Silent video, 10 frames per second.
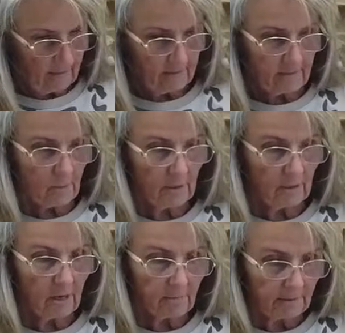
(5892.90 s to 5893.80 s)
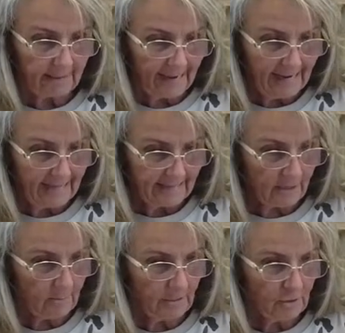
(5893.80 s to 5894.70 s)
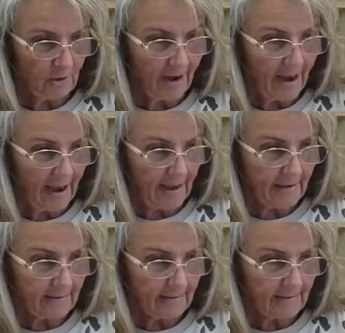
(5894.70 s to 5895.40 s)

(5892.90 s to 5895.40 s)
So in a couple of days he'll be dry,